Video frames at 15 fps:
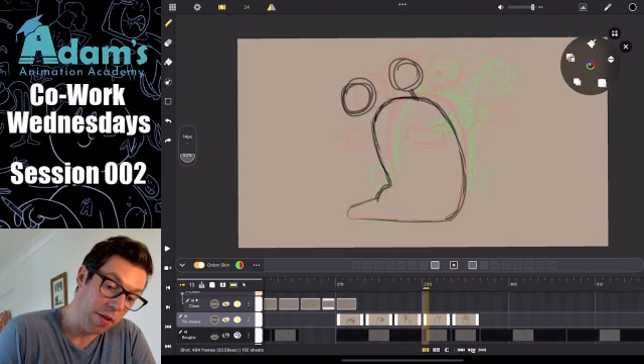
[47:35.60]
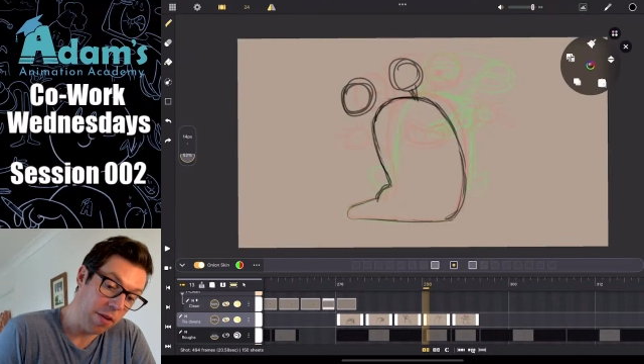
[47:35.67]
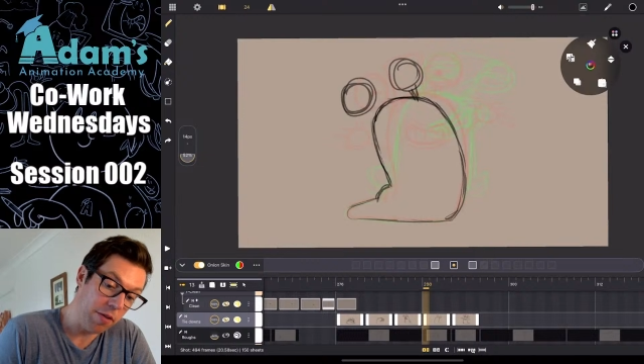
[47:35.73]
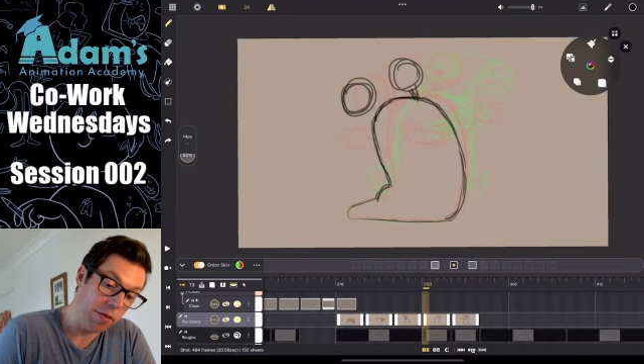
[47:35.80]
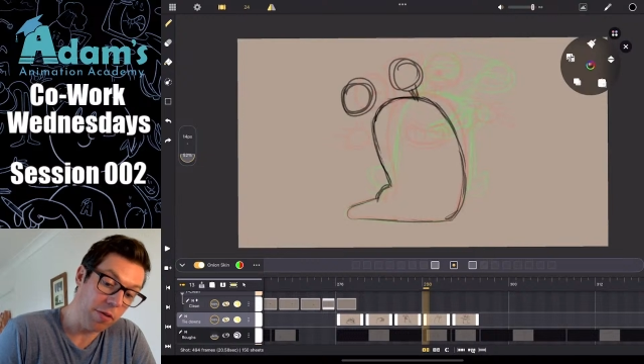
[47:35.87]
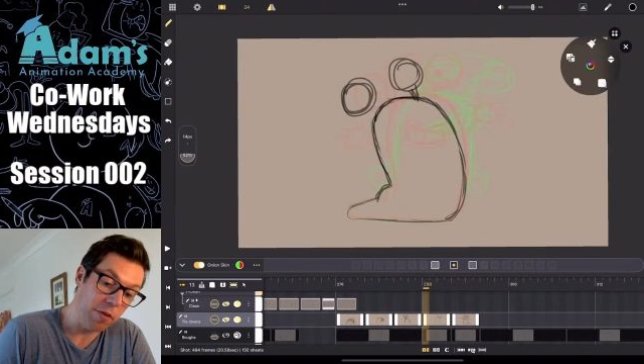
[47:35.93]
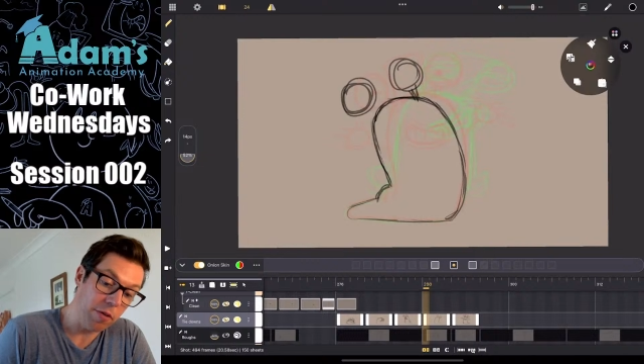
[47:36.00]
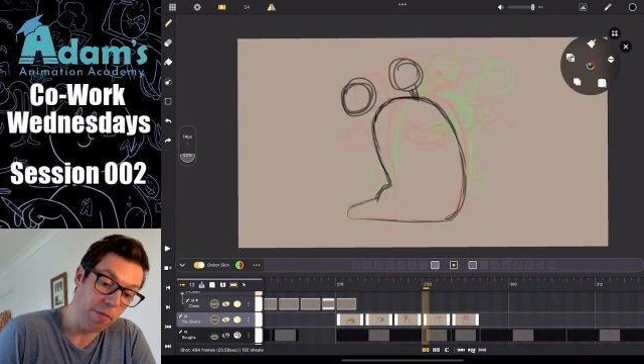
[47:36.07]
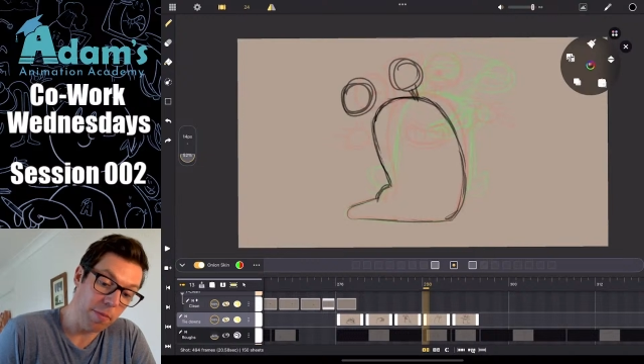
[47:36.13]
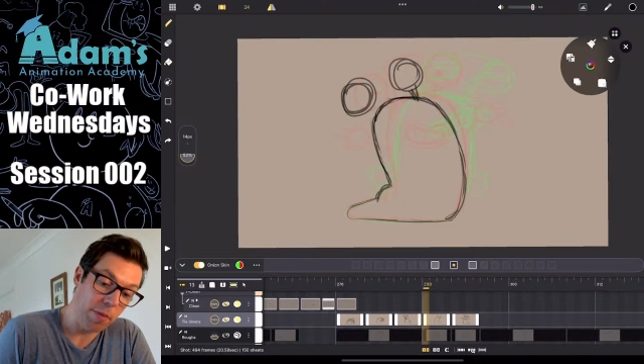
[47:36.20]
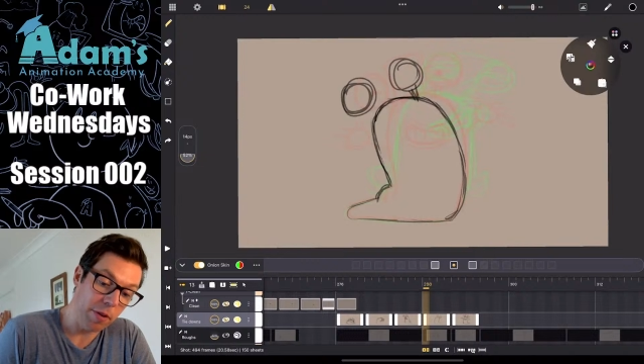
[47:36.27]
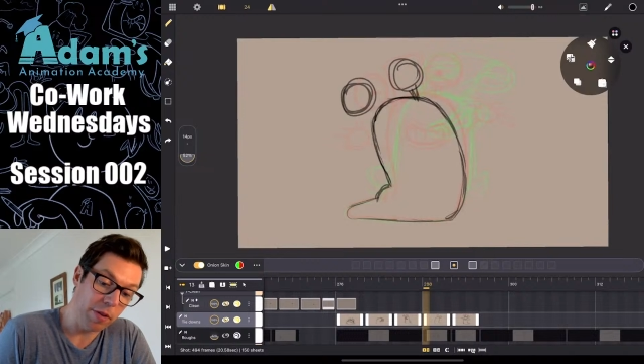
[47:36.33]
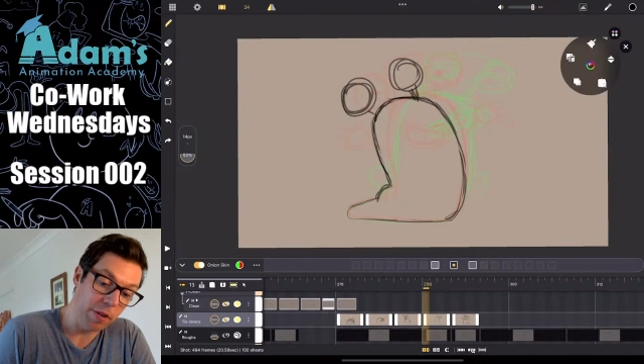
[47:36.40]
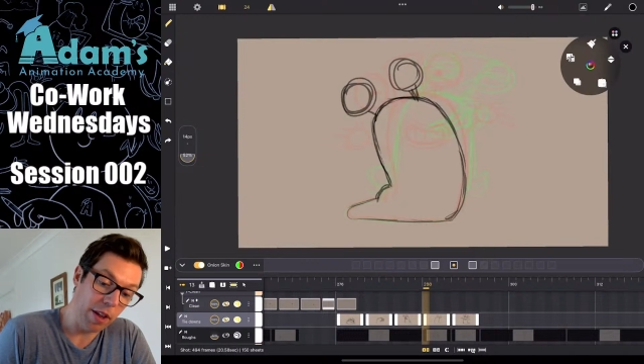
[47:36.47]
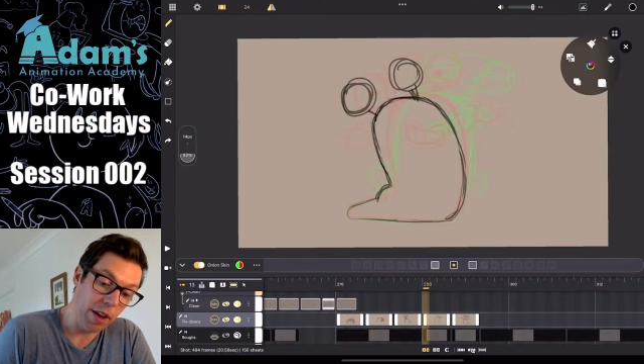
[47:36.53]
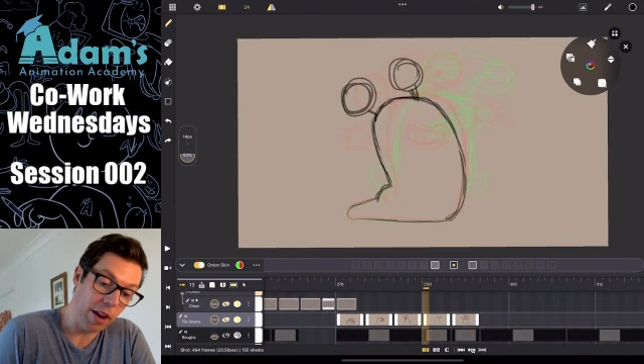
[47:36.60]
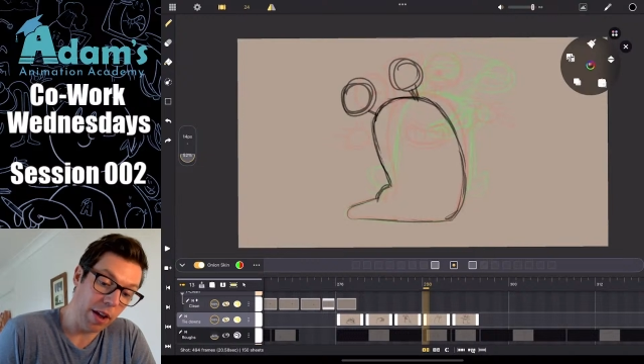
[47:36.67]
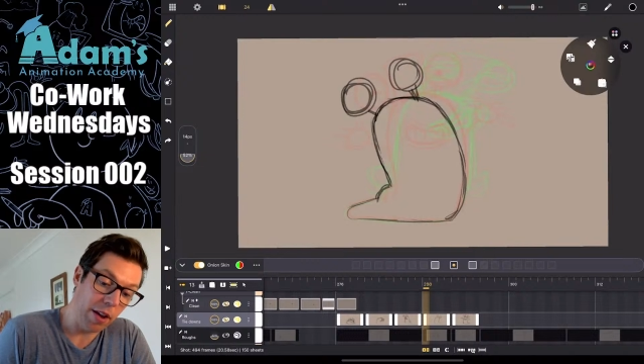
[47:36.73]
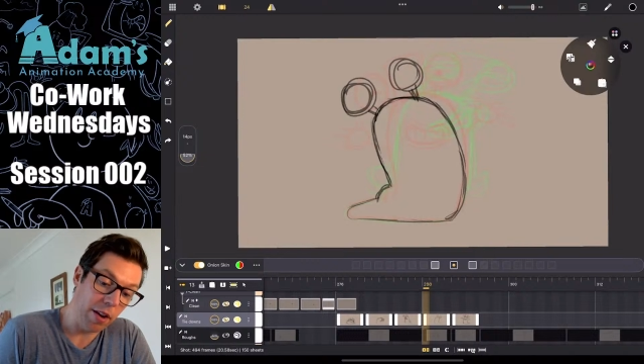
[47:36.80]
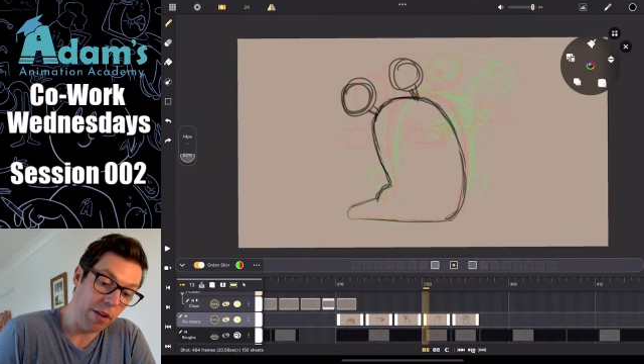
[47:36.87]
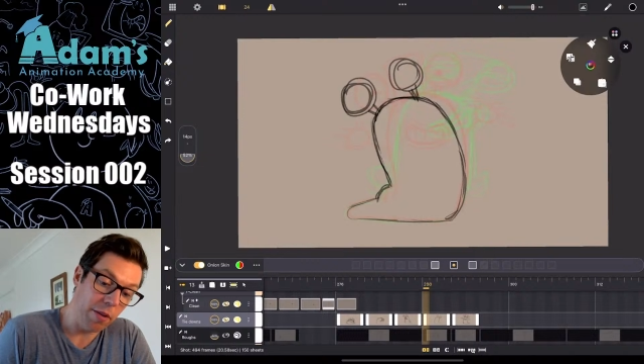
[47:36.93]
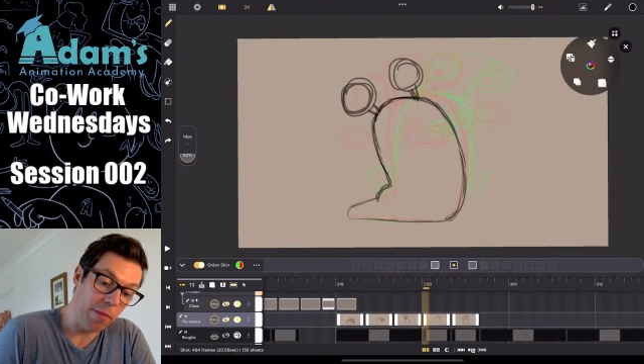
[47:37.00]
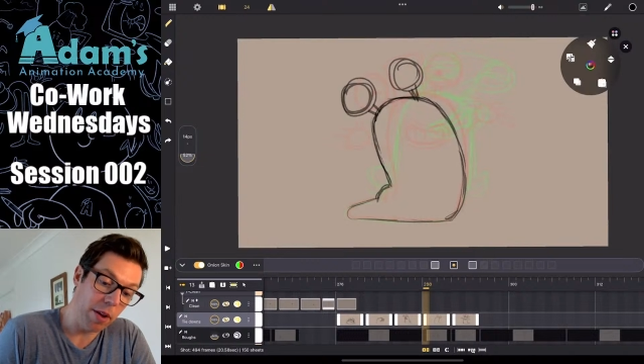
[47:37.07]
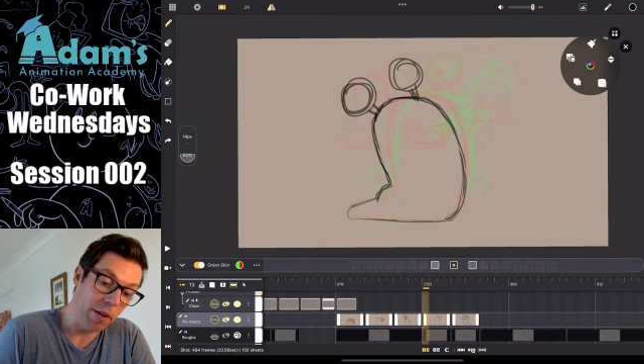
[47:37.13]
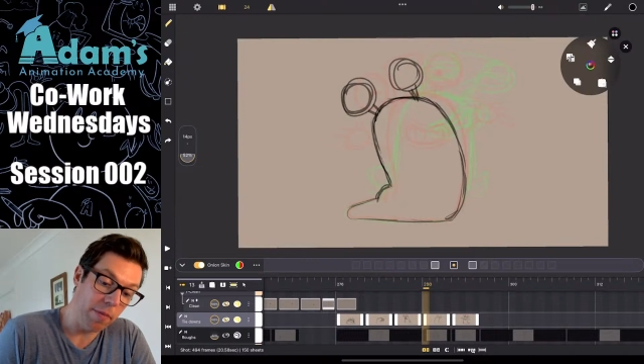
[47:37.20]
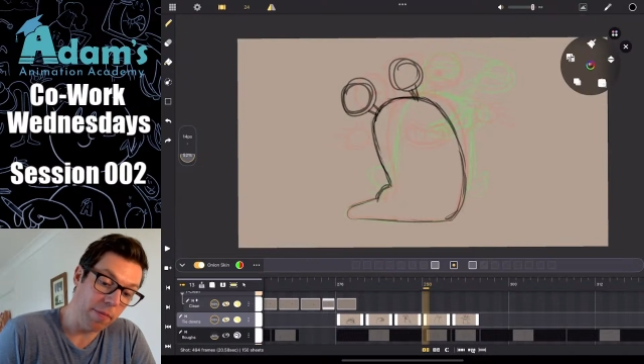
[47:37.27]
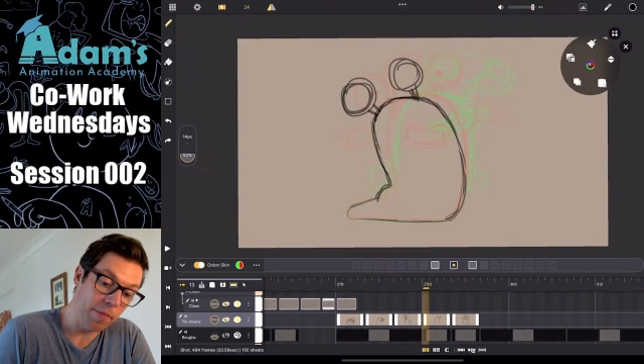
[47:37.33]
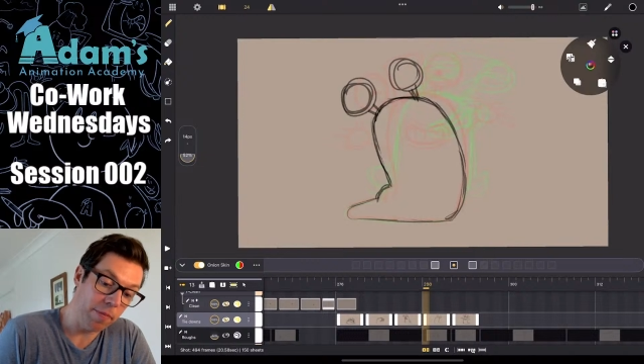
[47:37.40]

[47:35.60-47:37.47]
sort of bust that out a little bit.